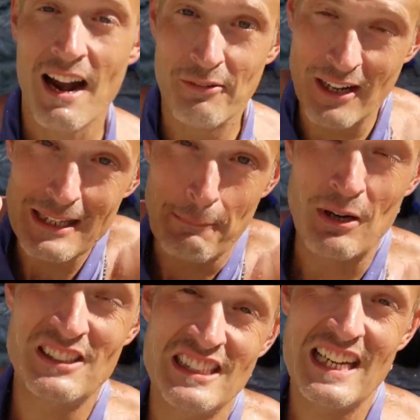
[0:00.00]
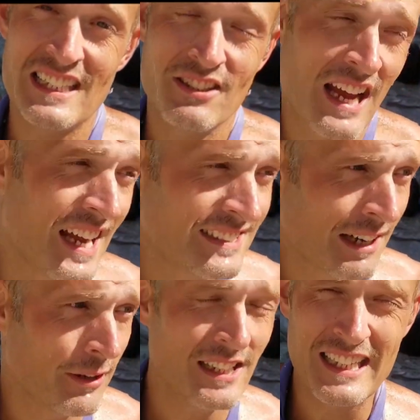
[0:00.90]
I really appreciate it, you guys. I
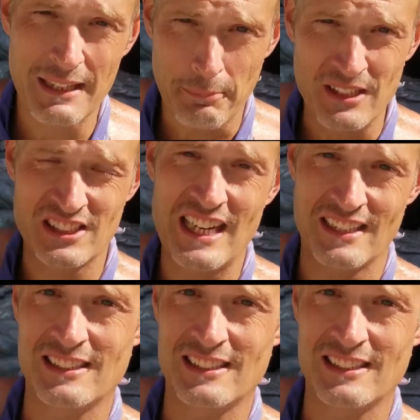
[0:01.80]
really appreciate your